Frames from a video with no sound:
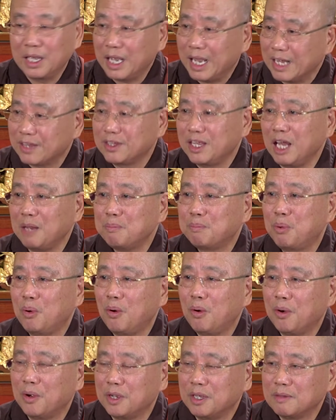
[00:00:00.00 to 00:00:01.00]
At that
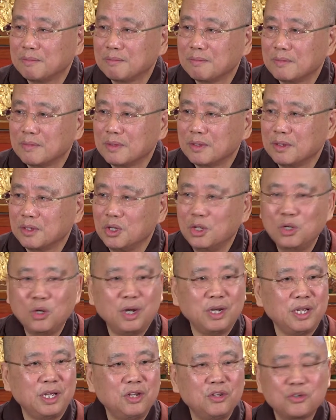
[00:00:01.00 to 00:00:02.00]
point, you're
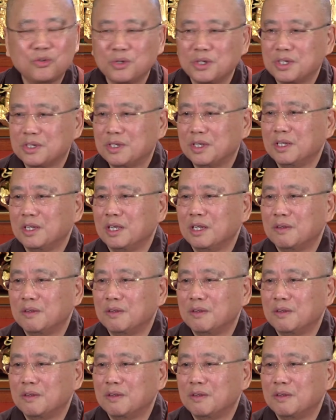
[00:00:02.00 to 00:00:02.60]
not interested